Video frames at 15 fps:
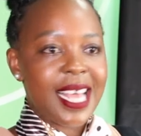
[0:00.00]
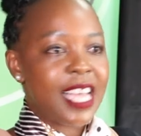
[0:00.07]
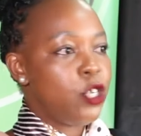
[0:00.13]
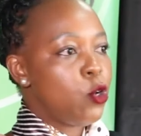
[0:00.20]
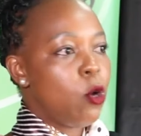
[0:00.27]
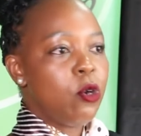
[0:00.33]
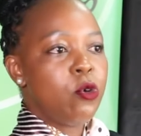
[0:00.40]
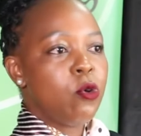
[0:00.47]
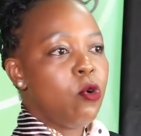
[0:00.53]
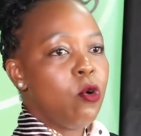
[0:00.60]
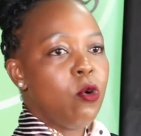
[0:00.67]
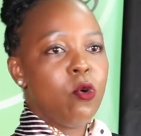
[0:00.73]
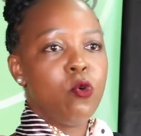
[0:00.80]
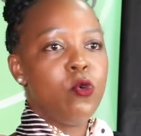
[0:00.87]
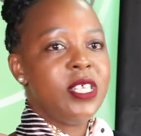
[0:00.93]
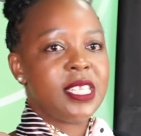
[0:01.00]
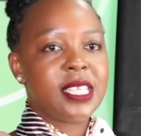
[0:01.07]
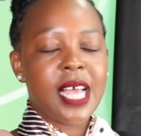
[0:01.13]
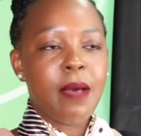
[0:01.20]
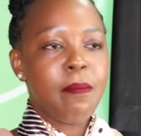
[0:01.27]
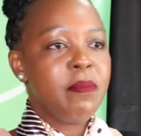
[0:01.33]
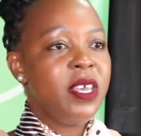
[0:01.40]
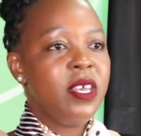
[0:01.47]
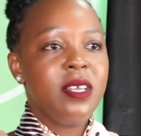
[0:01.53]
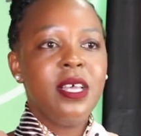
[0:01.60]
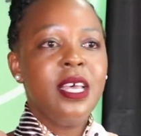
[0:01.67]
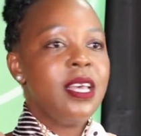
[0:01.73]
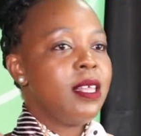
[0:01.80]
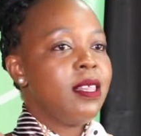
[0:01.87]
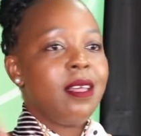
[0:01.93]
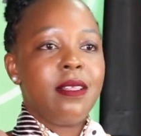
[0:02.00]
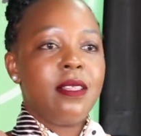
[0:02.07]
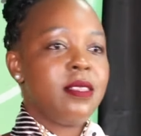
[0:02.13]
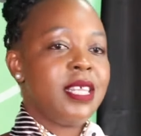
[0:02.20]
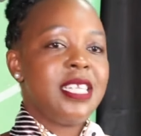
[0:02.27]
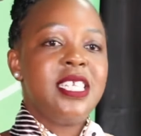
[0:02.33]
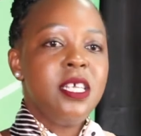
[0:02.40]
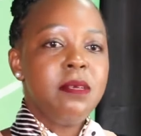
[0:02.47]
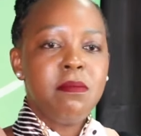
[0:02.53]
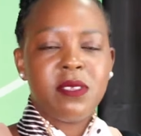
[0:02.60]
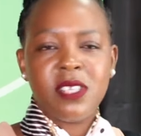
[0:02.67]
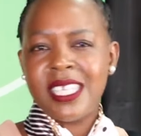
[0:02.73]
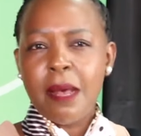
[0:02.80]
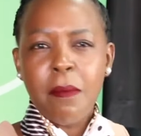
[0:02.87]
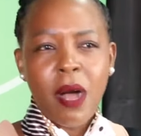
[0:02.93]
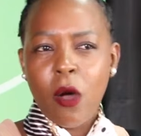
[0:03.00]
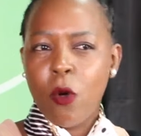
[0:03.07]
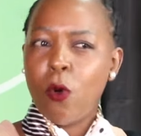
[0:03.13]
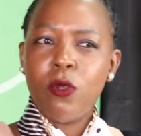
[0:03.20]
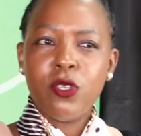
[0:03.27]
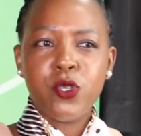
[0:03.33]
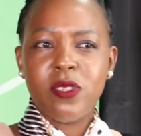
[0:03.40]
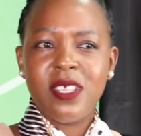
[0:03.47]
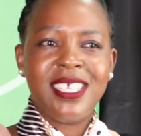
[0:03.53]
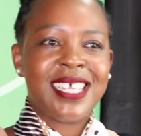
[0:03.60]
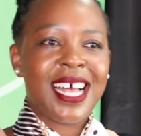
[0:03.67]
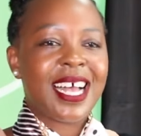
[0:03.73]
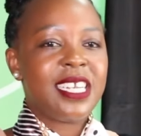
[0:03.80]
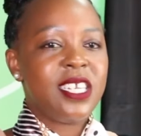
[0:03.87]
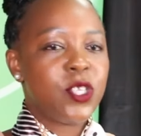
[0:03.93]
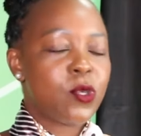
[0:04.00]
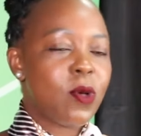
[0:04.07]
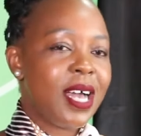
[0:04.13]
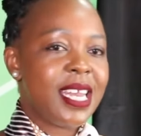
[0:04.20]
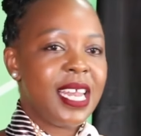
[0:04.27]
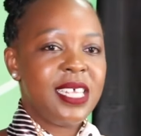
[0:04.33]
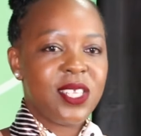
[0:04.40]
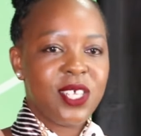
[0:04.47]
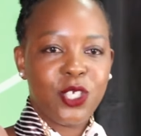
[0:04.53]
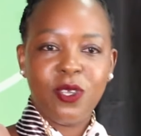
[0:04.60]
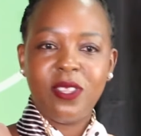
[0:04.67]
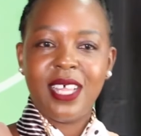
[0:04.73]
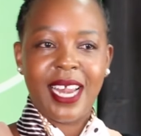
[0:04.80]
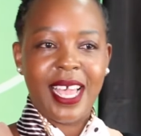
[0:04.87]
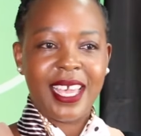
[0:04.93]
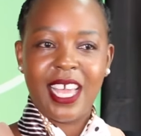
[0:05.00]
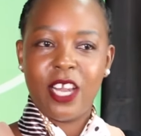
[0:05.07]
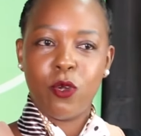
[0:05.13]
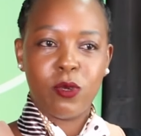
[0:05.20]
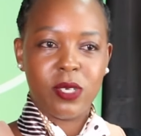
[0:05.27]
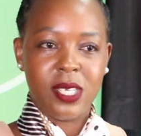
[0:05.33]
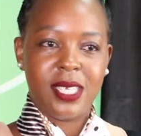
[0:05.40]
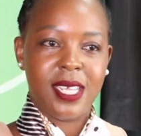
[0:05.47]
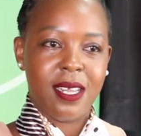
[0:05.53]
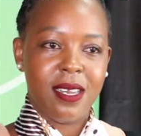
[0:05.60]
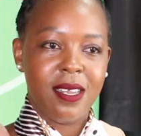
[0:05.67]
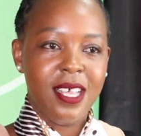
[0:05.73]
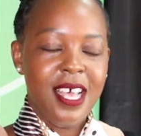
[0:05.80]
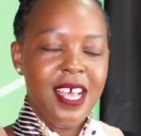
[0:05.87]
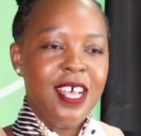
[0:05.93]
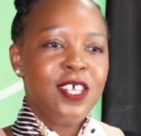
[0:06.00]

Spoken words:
I don't know who is coming. The team somehow also, there's like a disorganization that I cannot tell.